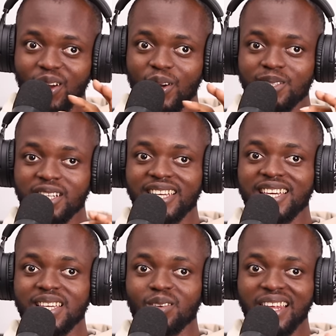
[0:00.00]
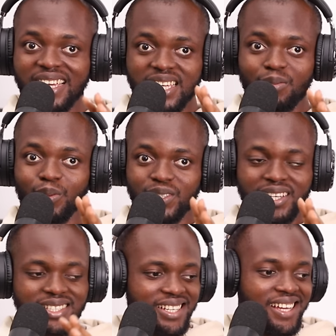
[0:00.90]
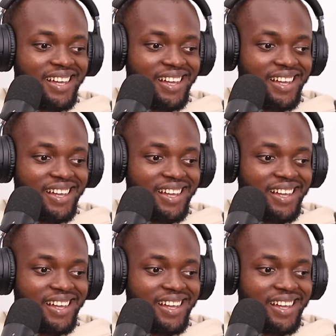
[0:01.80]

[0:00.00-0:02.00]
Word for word: According to Charlie Kirk, like he came people's ass.